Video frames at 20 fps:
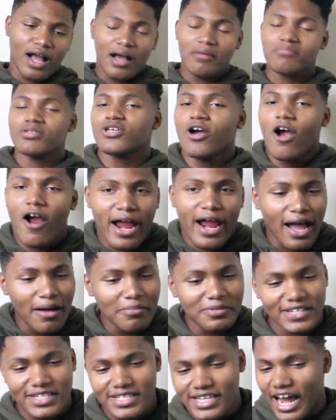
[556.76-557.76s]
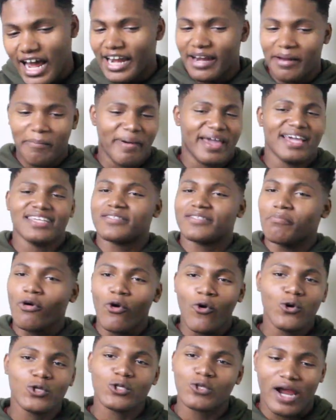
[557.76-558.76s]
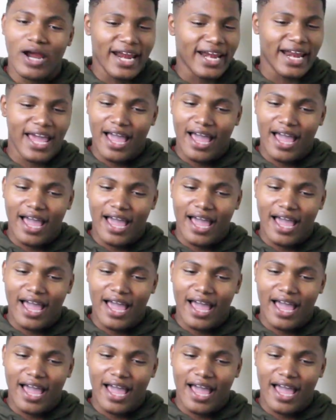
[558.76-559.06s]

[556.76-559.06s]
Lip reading: I'm sorry. I'm just not in the best moods right